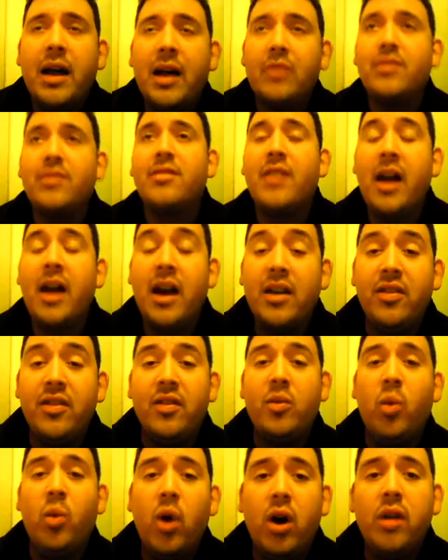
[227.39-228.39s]
outside
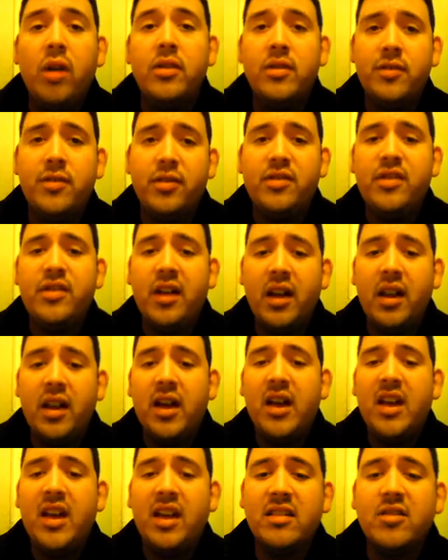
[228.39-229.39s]
the walls of
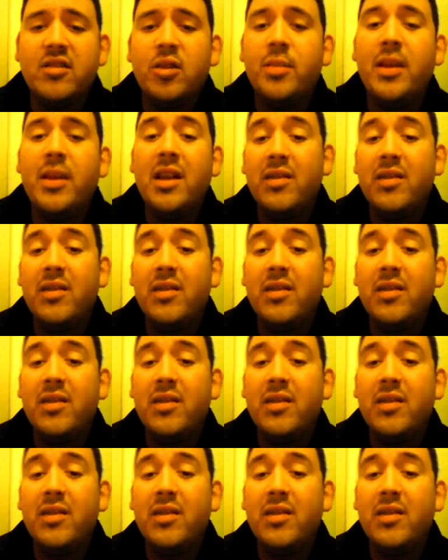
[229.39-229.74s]
UCLA, yet so